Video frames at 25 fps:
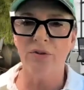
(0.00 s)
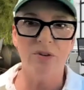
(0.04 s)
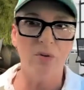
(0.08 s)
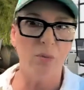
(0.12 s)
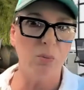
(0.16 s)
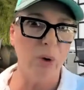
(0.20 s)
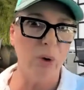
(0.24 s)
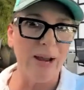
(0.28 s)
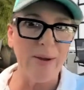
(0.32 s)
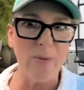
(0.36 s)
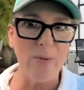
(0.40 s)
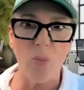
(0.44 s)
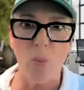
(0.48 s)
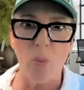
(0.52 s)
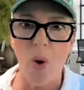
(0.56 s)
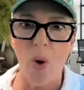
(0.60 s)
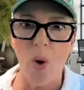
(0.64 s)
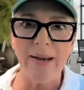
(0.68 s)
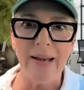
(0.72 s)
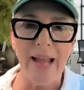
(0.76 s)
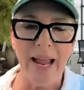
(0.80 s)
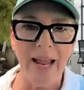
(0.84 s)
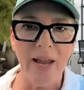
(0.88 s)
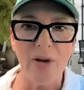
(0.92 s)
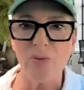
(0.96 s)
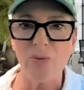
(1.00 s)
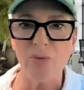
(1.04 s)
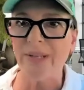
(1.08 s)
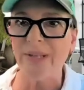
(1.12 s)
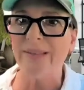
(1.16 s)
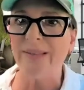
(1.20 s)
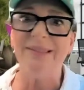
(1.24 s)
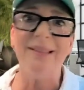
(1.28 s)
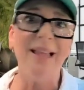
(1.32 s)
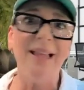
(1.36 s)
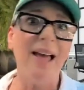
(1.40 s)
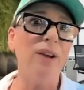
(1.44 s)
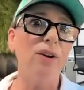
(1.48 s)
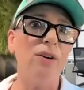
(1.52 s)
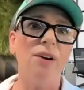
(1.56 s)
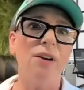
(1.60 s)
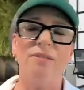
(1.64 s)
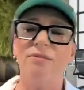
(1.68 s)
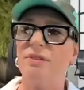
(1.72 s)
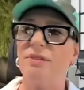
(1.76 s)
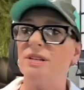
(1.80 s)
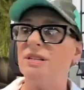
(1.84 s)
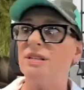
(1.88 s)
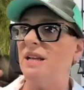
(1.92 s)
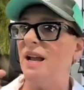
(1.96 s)
write one handwritten letter
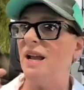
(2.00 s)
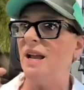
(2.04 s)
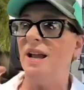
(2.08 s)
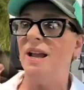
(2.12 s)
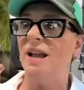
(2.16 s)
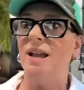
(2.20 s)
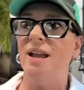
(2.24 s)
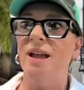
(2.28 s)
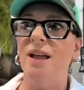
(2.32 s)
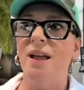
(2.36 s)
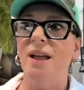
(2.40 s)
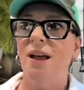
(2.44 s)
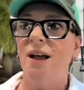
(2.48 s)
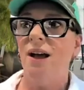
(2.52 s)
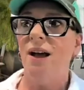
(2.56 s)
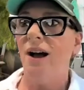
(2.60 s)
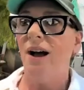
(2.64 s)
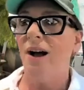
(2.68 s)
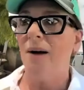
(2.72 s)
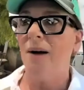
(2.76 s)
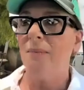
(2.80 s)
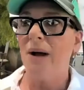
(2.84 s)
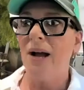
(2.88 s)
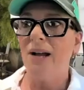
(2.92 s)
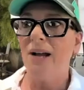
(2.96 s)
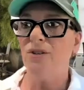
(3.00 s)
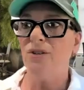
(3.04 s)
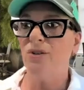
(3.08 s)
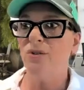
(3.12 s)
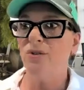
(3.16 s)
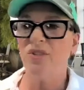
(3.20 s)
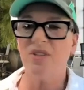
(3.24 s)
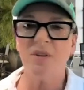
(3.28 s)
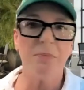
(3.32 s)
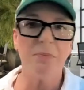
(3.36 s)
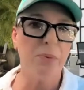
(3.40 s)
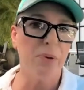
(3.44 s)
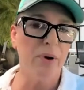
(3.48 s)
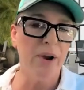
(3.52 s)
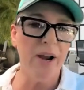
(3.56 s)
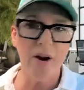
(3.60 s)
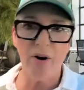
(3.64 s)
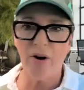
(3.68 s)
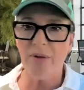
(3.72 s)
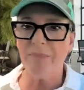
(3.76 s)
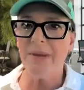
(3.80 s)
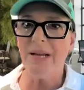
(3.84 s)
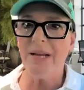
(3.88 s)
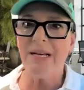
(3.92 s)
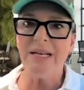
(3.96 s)
every day. I do some
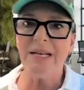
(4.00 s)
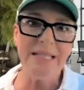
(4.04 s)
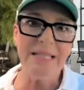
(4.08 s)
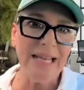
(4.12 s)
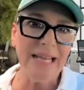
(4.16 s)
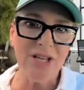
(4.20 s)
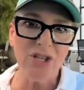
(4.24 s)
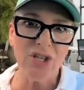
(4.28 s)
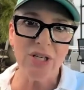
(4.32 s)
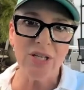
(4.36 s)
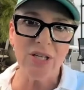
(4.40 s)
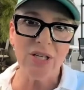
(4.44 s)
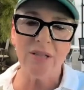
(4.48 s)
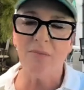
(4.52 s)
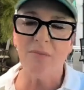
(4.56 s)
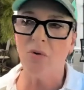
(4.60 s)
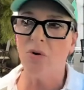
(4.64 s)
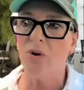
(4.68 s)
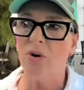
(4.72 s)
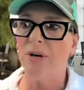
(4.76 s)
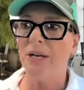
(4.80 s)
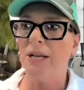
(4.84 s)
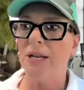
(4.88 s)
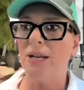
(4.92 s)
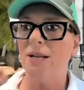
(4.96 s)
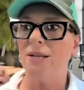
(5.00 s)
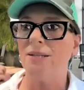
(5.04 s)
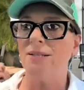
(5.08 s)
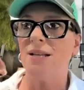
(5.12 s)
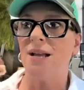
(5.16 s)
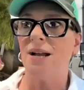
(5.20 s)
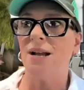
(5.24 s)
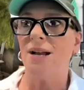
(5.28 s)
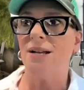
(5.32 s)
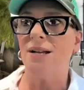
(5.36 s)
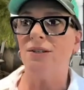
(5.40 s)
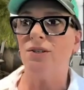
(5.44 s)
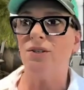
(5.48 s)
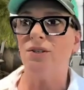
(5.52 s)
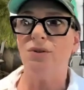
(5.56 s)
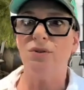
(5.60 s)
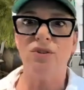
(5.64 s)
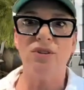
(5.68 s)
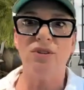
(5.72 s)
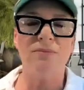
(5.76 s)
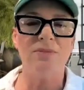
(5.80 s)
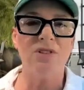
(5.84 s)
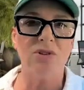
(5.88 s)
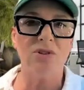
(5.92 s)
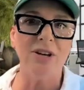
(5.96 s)
prayer and meditation in the mornings. I do
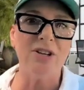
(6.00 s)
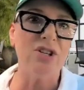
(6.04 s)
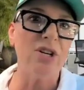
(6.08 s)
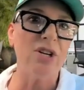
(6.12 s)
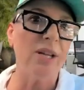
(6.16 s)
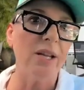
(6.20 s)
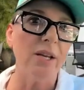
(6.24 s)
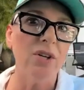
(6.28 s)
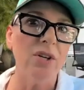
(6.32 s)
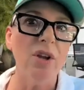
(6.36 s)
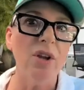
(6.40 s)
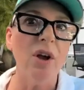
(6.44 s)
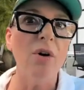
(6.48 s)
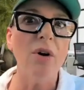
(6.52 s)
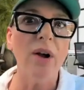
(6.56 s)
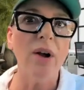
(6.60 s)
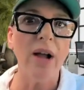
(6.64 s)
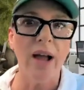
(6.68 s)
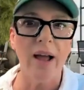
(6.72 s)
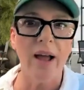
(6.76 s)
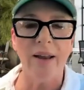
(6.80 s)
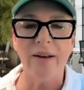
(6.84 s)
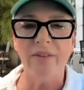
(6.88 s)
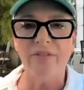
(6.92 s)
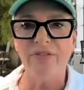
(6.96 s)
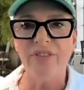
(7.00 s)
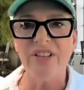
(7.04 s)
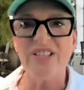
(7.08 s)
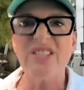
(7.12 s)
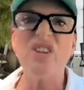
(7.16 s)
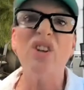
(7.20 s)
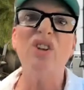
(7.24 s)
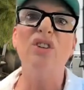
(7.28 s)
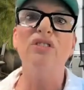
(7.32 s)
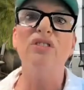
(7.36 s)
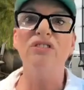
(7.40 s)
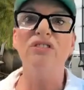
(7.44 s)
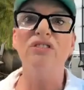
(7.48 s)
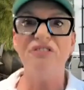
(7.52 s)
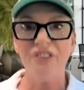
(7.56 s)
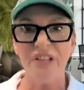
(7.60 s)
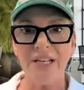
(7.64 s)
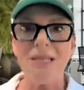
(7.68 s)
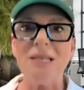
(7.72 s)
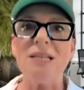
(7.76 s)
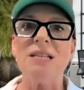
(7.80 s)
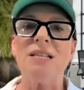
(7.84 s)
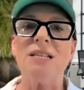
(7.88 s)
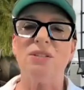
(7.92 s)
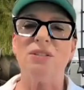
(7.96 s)
some stretching and yoga and physical
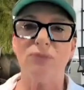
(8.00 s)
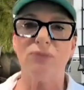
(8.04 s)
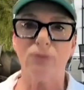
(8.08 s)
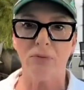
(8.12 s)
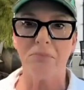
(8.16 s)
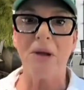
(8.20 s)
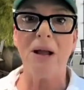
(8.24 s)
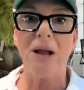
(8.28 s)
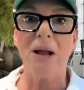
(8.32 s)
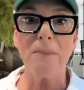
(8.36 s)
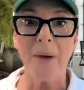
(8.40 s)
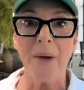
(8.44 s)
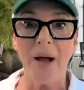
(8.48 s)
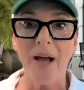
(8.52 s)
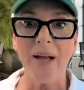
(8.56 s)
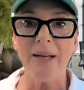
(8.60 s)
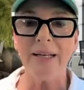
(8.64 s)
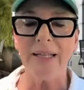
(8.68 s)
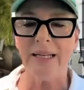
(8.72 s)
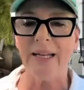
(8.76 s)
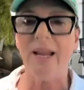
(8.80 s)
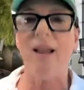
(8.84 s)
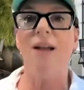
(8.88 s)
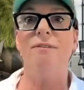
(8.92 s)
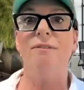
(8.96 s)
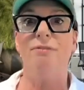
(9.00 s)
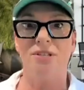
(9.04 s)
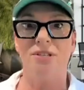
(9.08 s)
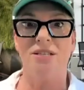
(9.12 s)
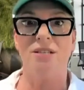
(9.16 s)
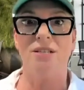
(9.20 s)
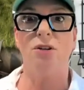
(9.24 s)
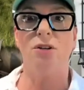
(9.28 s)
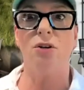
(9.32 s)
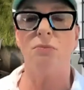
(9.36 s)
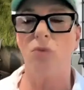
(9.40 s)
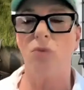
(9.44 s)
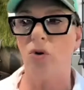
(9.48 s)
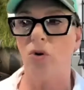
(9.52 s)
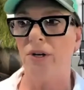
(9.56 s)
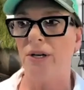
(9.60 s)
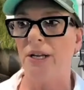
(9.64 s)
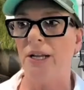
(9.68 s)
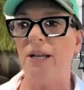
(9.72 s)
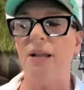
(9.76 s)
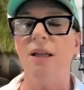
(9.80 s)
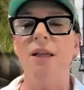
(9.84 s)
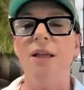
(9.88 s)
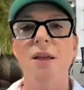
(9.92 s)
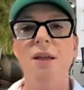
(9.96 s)
fitness for my body every single
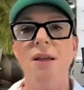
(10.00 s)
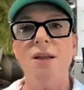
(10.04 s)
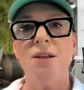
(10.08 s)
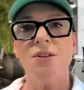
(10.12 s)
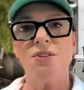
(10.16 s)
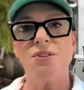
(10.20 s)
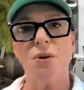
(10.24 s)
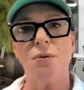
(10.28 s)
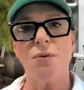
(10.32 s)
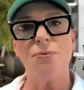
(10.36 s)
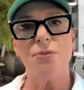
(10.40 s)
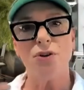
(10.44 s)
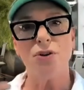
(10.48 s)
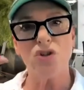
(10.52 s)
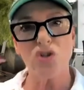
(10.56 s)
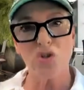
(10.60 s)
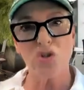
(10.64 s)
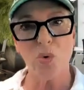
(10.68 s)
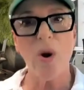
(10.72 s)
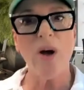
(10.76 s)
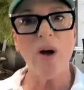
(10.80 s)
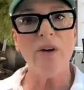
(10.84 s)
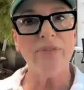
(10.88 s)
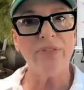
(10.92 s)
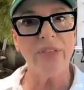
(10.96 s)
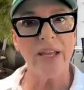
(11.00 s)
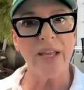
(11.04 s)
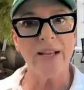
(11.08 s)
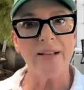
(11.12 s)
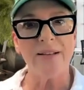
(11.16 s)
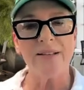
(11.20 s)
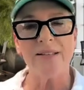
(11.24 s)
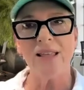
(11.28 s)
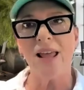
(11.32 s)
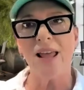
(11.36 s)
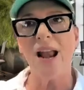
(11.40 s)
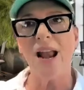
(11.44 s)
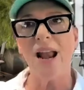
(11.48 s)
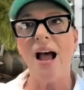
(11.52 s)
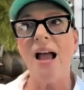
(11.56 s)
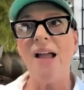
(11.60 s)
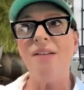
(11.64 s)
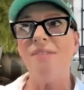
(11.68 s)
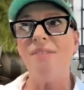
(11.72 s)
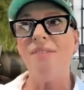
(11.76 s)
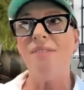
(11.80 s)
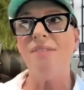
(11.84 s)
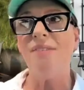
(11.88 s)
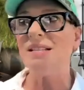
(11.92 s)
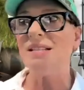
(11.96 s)
morning. So there's 12 things that
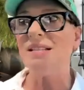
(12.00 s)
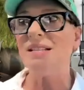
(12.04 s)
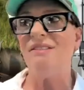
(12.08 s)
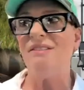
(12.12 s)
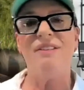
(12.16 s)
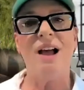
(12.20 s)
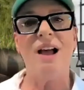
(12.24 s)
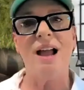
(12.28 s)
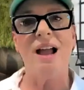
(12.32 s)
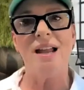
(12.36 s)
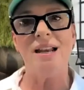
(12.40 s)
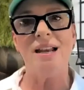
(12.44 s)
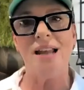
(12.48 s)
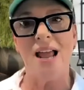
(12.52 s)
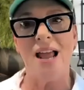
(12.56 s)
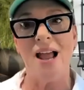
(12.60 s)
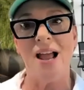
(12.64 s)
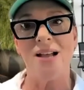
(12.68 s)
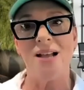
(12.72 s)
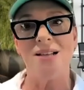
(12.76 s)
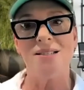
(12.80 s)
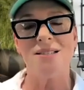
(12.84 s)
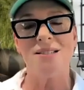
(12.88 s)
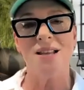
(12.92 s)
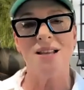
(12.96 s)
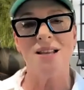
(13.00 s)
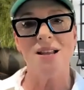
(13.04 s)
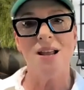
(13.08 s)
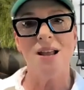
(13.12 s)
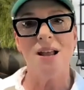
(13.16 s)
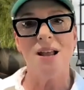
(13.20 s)
I've identified as